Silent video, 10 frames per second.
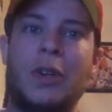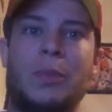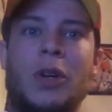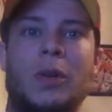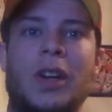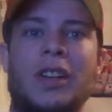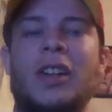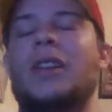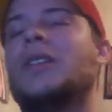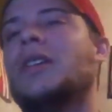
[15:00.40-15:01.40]
football right
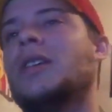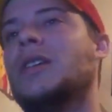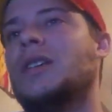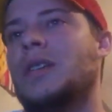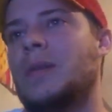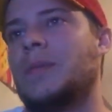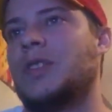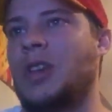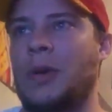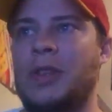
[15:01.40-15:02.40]
now.
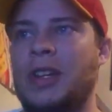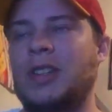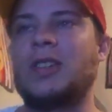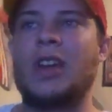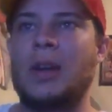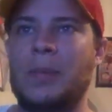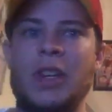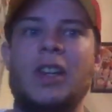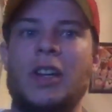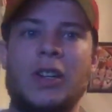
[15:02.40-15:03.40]
So this is going to
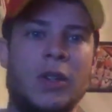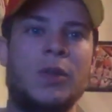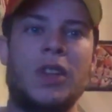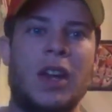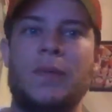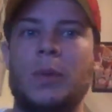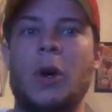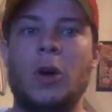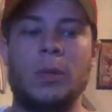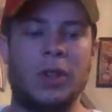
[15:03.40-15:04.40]
be a huge game for
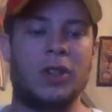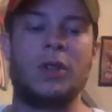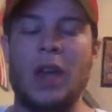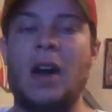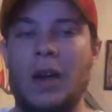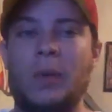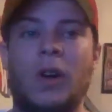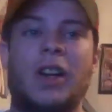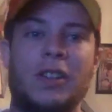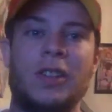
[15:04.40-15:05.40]
Mahomes. This is how I
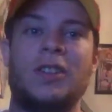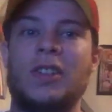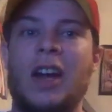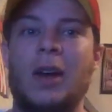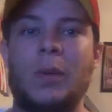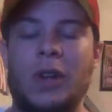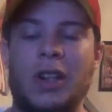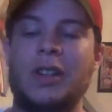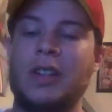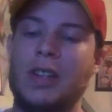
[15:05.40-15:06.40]
want it. This is how I
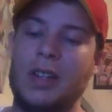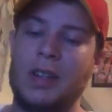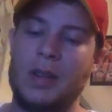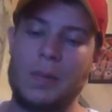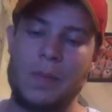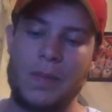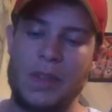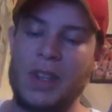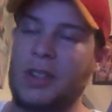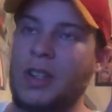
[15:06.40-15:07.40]
want it.
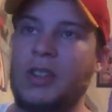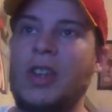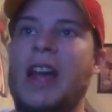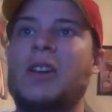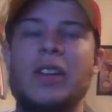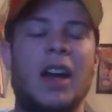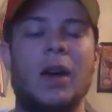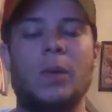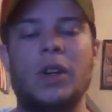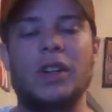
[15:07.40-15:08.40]
This is exactly
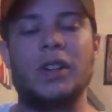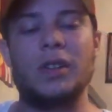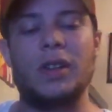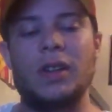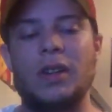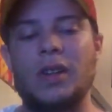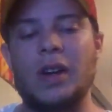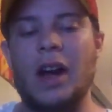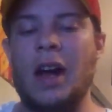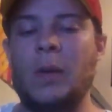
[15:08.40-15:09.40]
how I wanted it.
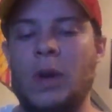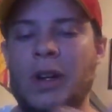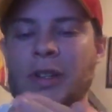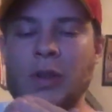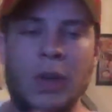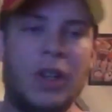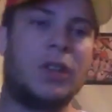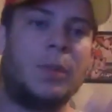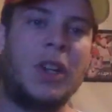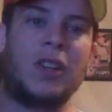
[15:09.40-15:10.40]
I wanted New
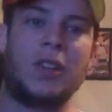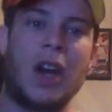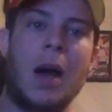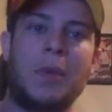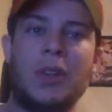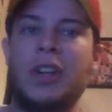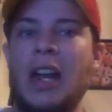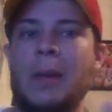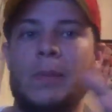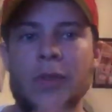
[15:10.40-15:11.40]
England to be at the top of their
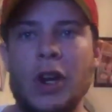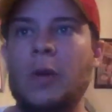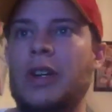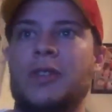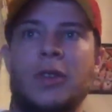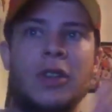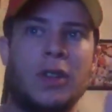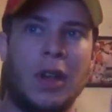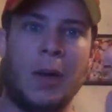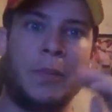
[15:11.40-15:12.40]
game, no
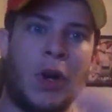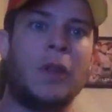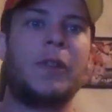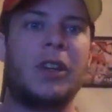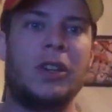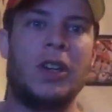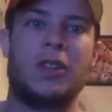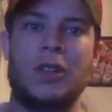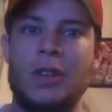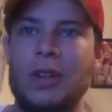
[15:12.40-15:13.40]
injuries, in perfect
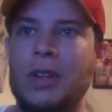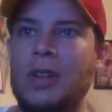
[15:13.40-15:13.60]
condition,